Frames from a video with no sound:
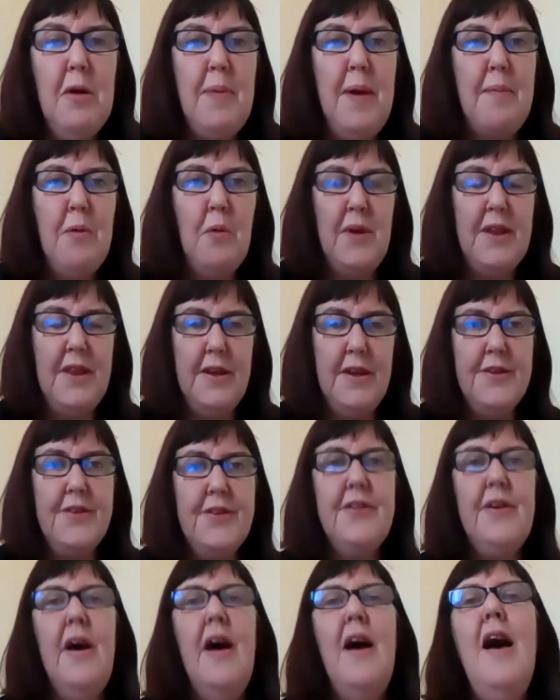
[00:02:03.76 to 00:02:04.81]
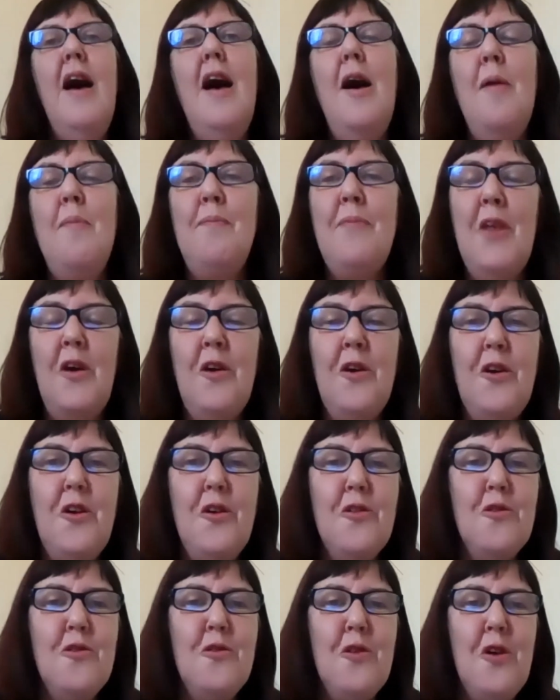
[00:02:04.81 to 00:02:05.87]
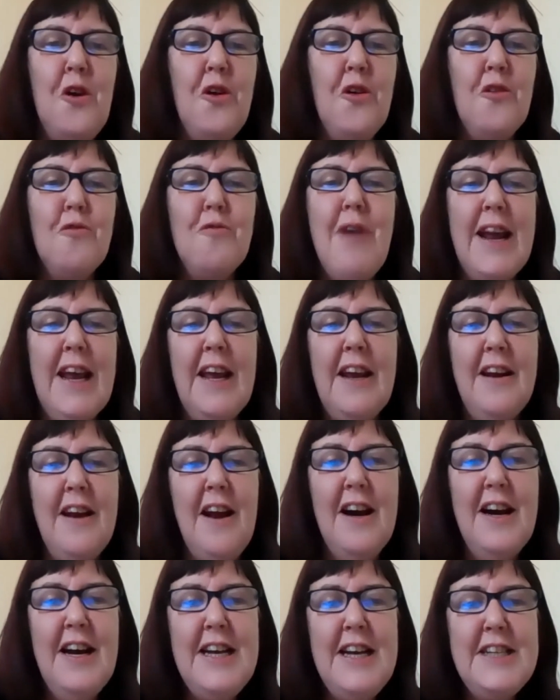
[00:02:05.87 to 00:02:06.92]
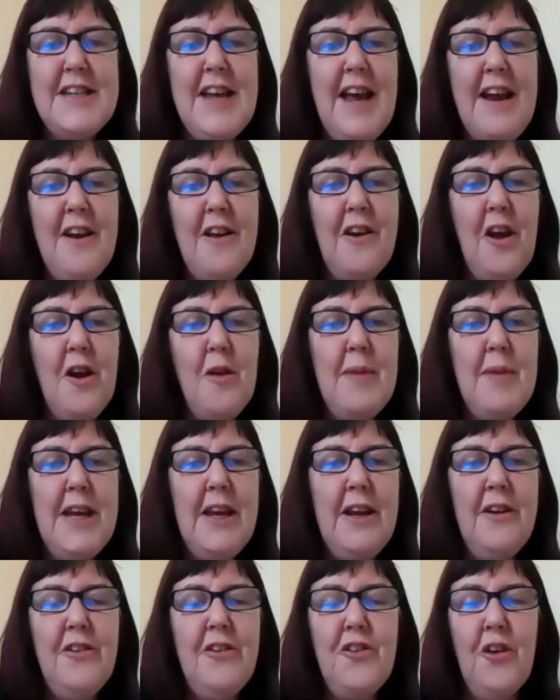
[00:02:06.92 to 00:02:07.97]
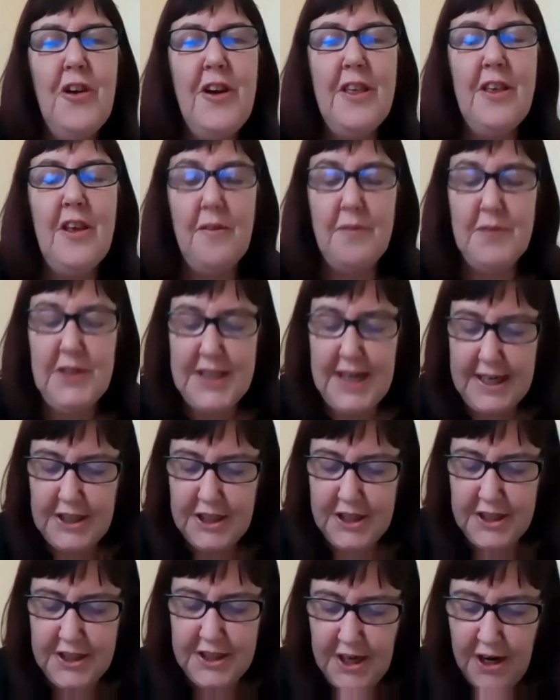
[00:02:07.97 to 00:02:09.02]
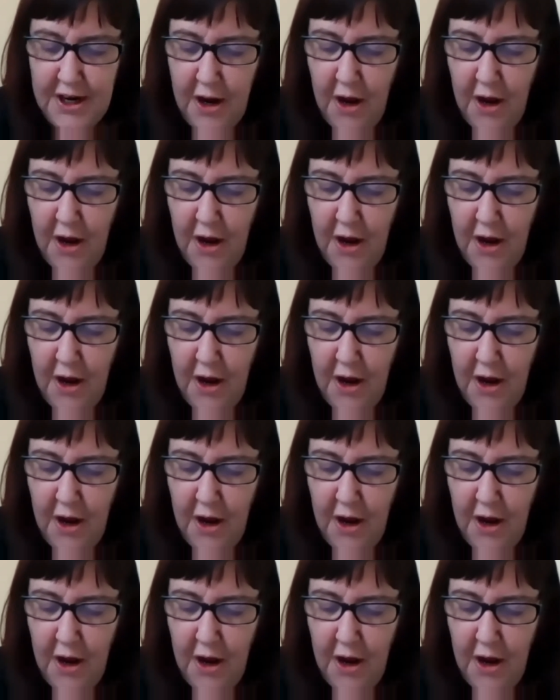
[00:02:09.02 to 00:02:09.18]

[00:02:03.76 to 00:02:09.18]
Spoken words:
people with us who you'll recognise and are going to be joining the conversations.